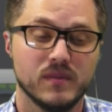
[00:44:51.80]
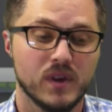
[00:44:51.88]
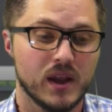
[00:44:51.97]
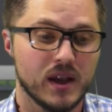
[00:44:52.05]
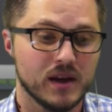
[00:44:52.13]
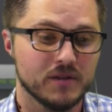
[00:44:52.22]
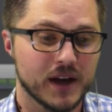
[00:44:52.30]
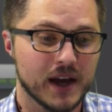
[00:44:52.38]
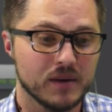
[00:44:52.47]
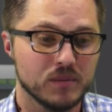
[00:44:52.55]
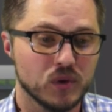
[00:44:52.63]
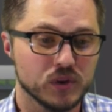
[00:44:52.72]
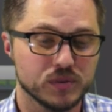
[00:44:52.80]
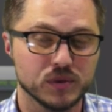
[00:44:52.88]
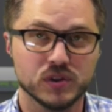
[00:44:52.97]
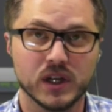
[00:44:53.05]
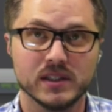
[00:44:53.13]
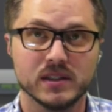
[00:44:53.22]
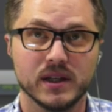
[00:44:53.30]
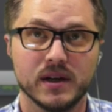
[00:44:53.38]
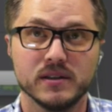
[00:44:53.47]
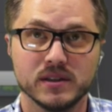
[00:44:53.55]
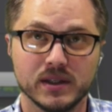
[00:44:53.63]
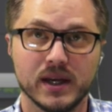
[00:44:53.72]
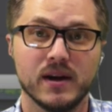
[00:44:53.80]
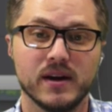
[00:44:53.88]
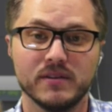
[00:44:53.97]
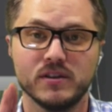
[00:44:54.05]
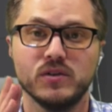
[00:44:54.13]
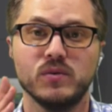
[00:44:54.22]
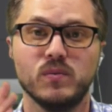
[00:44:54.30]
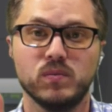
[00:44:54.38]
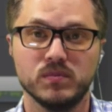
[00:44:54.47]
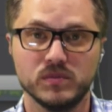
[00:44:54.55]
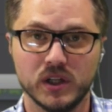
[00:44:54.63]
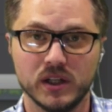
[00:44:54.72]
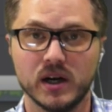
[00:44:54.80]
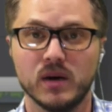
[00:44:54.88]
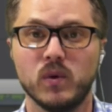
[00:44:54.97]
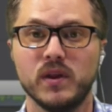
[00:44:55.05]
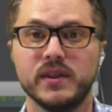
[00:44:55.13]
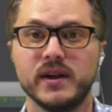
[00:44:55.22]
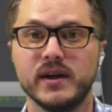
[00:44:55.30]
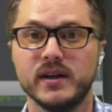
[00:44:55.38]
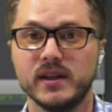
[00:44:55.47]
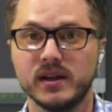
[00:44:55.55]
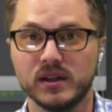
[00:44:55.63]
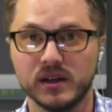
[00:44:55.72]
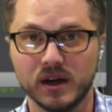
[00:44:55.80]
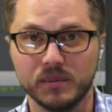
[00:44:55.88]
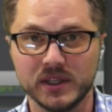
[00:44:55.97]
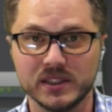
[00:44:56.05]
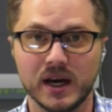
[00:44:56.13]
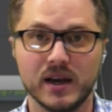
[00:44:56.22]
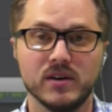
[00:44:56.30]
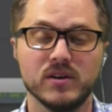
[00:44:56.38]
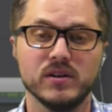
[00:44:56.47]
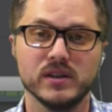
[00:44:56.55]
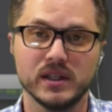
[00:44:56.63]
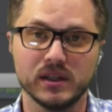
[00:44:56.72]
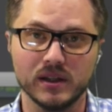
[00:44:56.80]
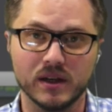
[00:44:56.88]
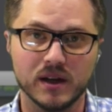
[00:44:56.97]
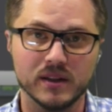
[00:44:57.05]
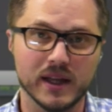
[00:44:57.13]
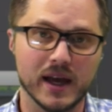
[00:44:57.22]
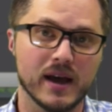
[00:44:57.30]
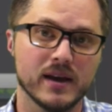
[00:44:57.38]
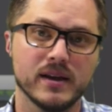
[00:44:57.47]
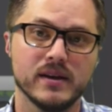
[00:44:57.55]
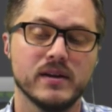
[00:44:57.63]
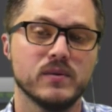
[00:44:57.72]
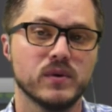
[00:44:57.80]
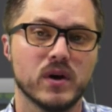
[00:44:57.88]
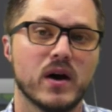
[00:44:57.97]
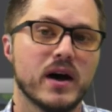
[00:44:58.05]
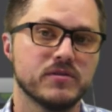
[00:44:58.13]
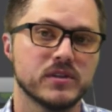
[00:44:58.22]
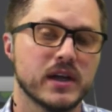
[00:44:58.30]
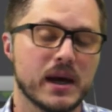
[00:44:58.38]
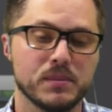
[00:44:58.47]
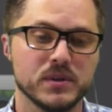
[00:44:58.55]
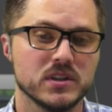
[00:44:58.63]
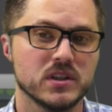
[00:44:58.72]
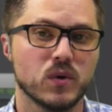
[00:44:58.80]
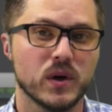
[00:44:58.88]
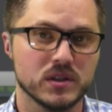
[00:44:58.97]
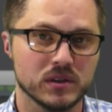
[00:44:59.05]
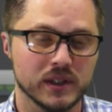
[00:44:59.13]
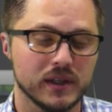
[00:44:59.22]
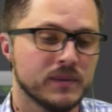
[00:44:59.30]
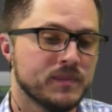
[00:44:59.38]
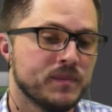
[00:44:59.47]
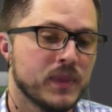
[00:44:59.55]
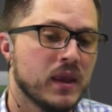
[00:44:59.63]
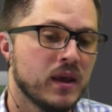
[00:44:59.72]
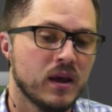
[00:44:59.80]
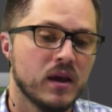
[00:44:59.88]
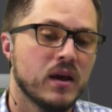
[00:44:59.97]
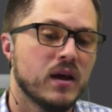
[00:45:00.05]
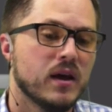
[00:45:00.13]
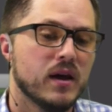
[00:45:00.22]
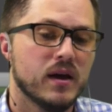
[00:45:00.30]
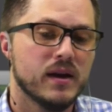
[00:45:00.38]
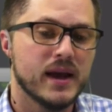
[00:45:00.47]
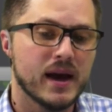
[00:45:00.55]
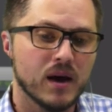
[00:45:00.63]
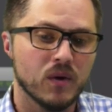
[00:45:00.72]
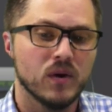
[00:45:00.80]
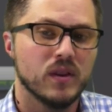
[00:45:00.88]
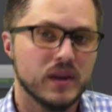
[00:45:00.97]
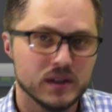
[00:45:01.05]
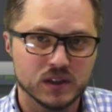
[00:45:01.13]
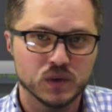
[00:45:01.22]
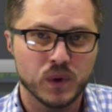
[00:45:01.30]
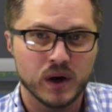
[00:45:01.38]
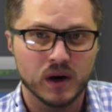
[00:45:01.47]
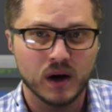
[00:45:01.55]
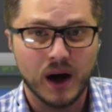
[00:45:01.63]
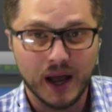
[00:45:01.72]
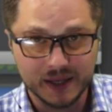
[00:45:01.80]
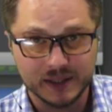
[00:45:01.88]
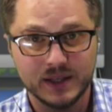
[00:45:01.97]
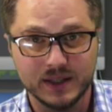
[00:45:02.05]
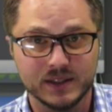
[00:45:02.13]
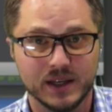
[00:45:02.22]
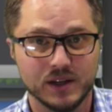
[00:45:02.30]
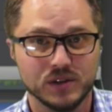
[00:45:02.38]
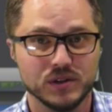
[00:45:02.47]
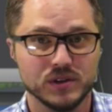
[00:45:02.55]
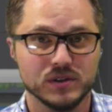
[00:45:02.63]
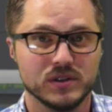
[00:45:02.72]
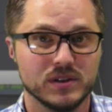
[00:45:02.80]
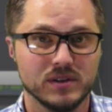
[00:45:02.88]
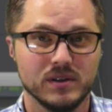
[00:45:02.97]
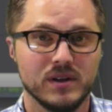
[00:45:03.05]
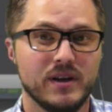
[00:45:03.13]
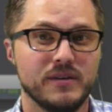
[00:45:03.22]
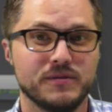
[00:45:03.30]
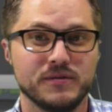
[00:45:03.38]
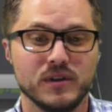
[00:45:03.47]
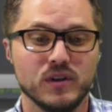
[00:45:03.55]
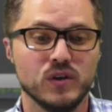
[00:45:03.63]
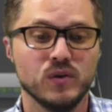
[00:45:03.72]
And if I had multiple shots and layers, again, I'd have to click on one thing and then click on my title and then click on that, and it would all have to happen sequentially. Now, this is where hotkeys get introduced. If you